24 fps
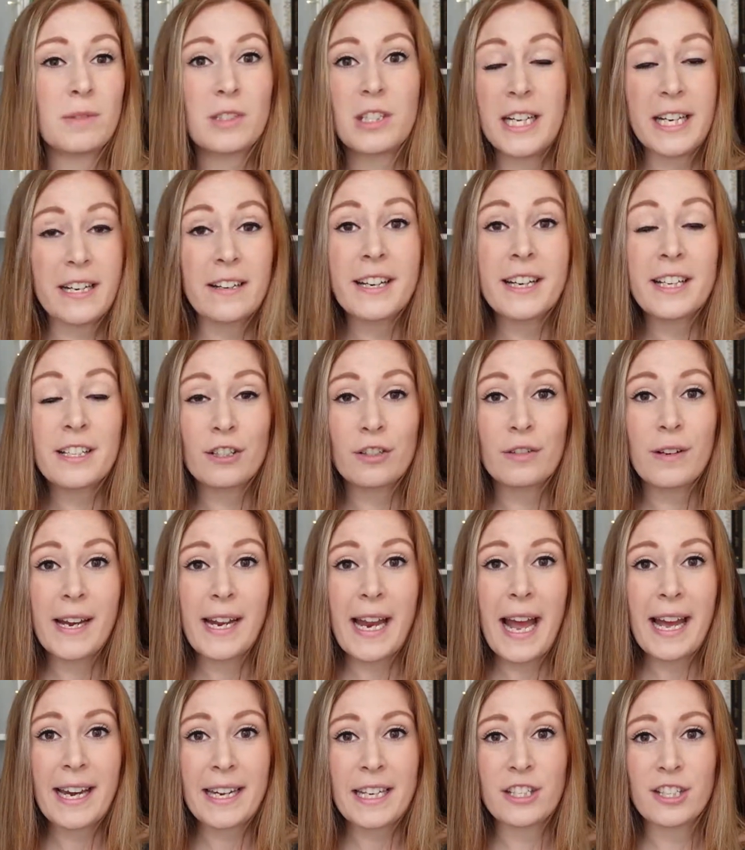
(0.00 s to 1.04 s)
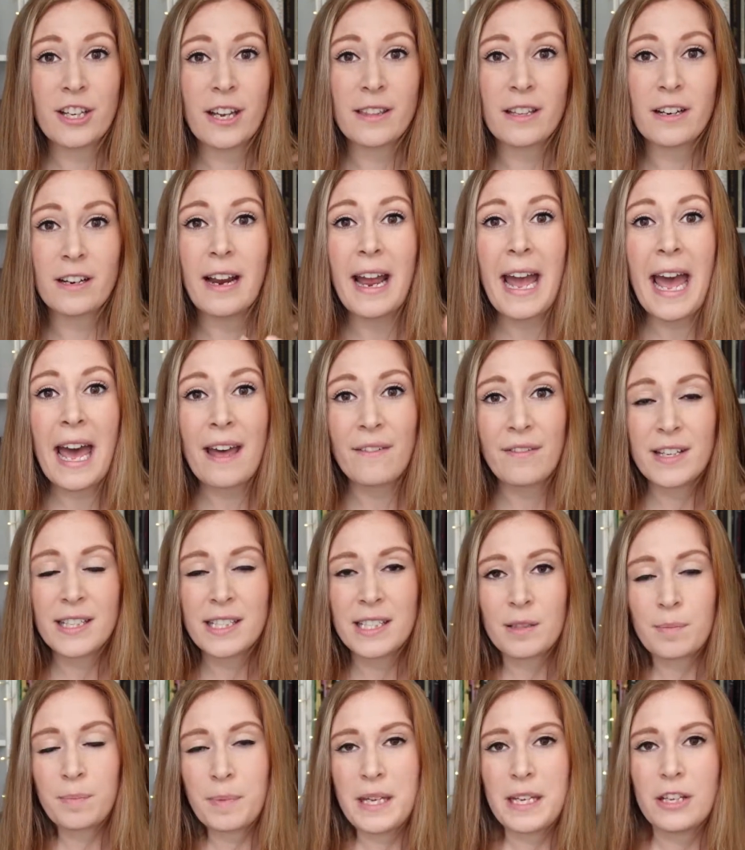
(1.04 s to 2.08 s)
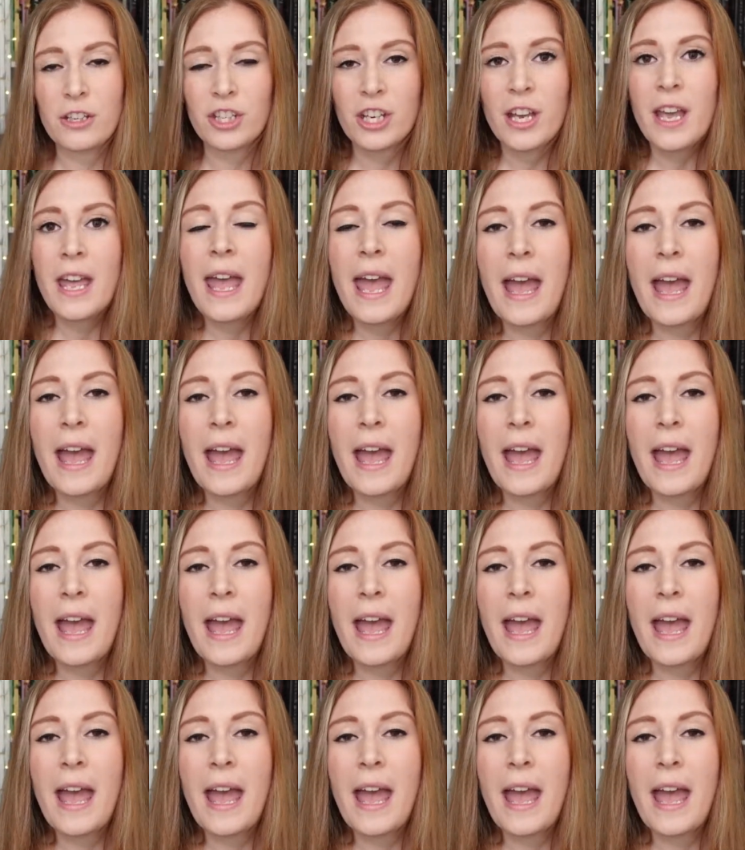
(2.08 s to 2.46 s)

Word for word: staring straight at each other, having speech.